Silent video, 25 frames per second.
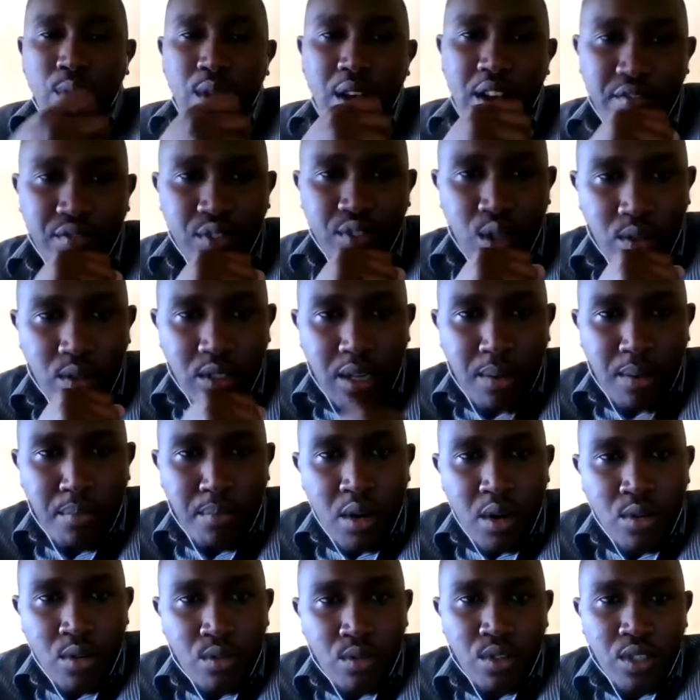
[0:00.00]
we have talked
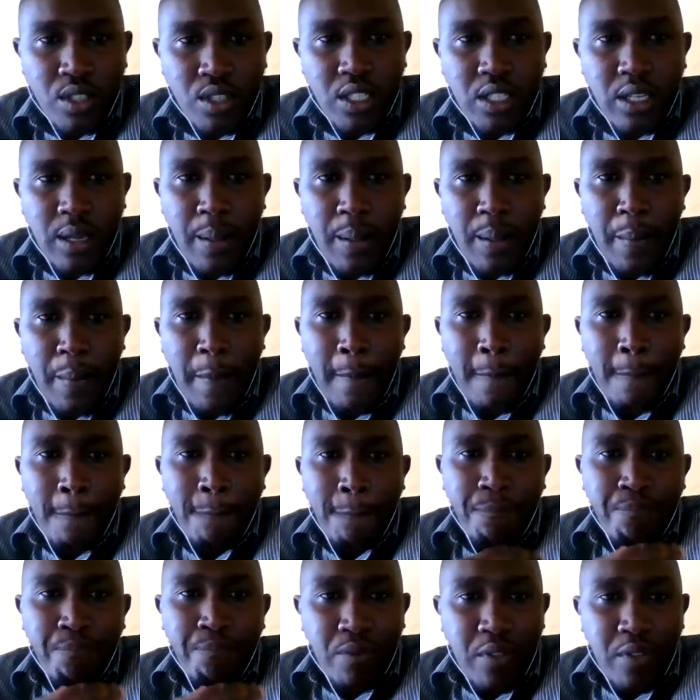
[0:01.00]
about
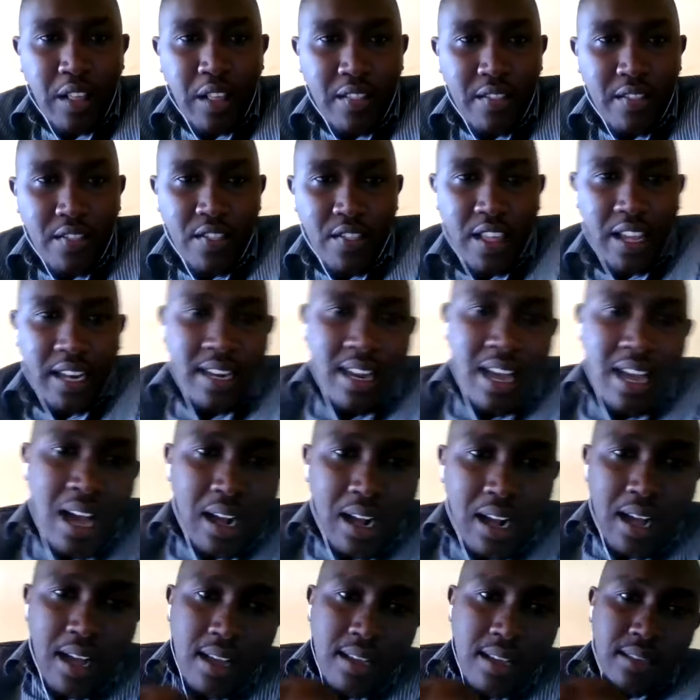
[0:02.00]
um, the
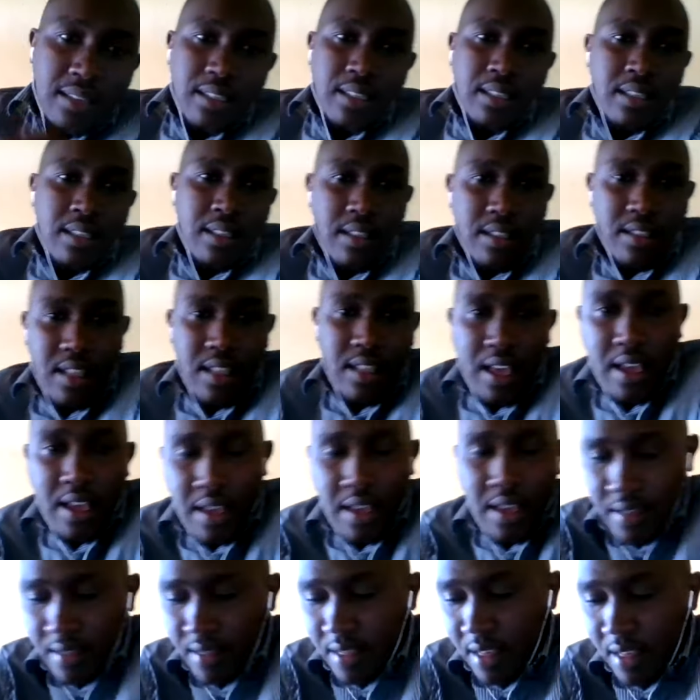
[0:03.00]
daggers,
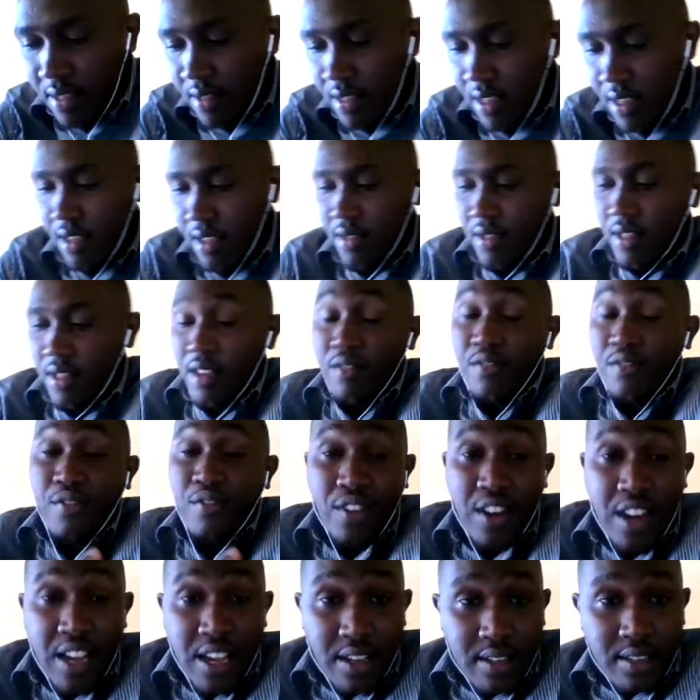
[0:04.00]
the, the, the, the
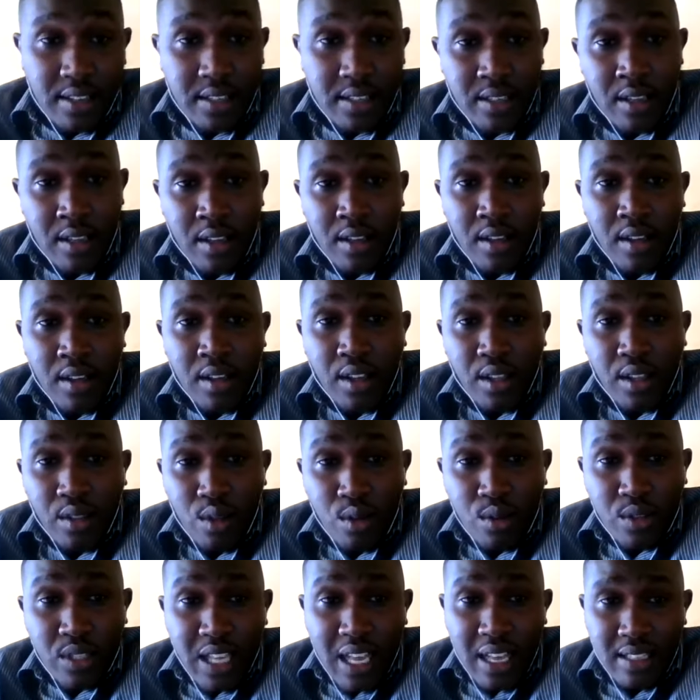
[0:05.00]
freaks.
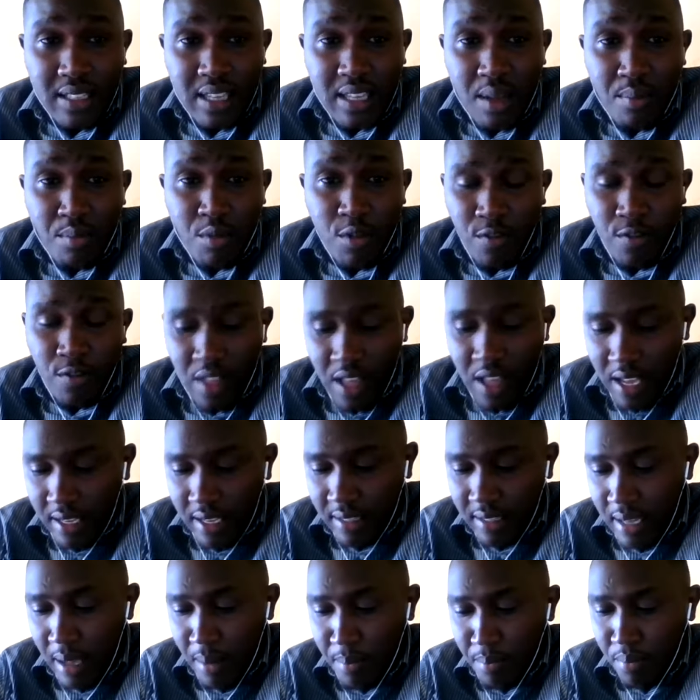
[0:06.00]
Those are some of the
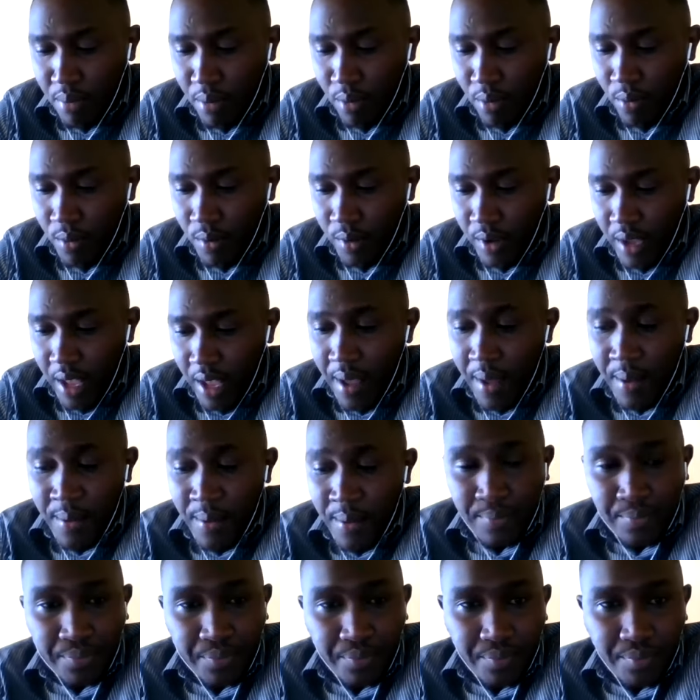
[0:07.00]
example, okay?
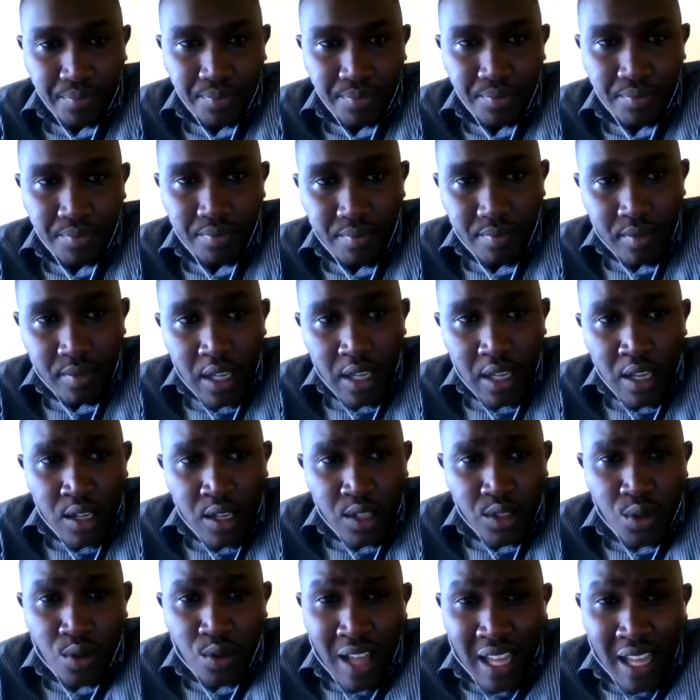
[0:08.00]

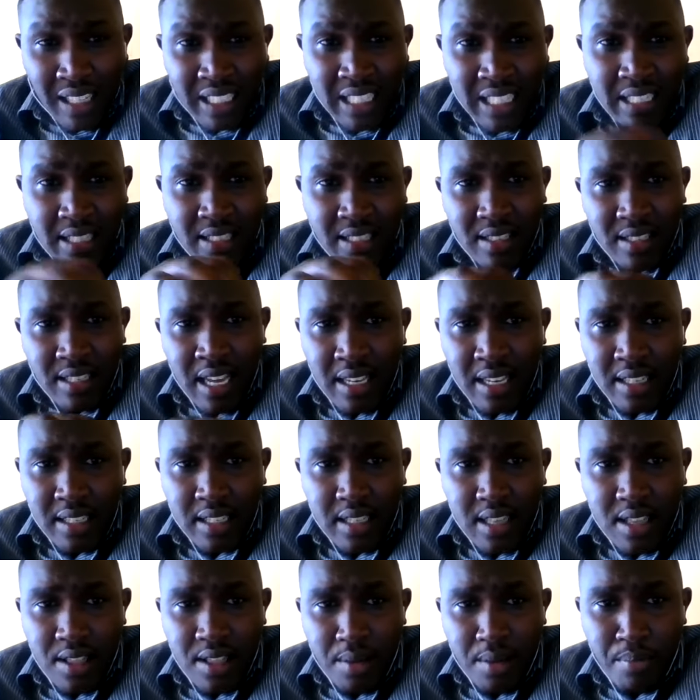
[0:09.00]
So that is
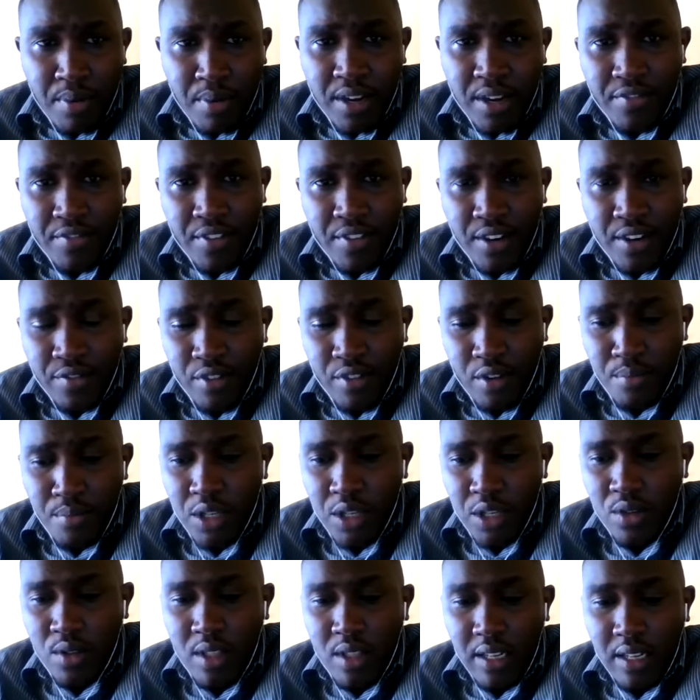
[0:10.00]
just the brief
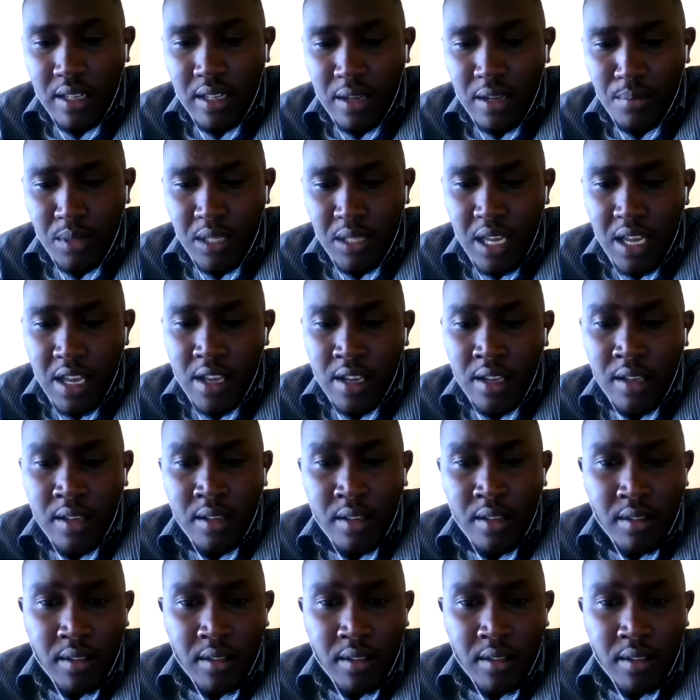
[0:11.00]
information that I'm saying